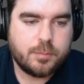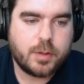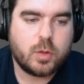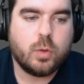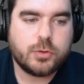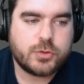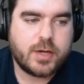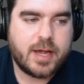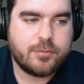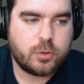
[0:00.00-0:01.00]
but also
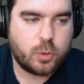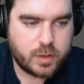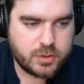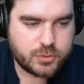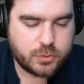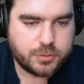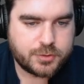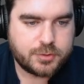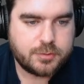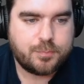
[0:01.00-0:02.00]
have a green
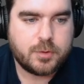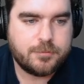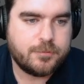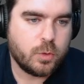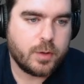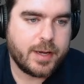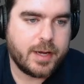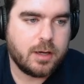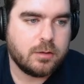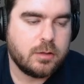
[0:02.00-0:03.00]
source for
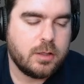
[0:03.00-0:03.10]
our